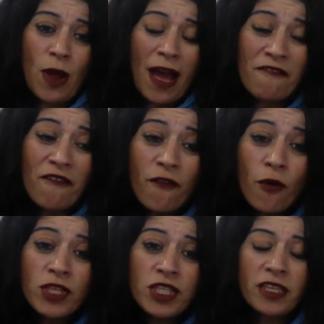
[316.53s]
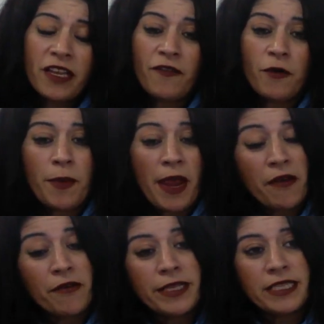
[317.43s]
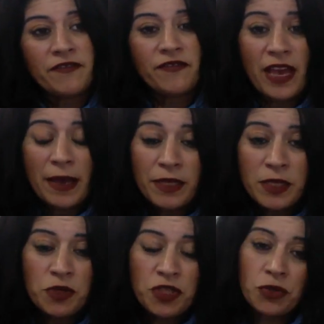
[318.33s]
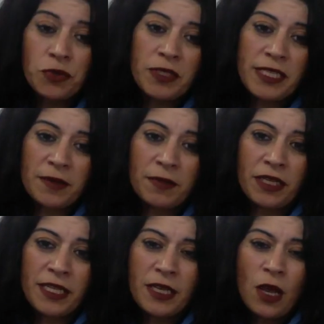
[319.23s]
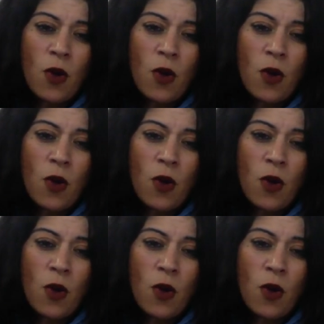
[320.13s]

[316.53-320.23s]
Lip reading: unfortunately for parents and families with children with disabilities,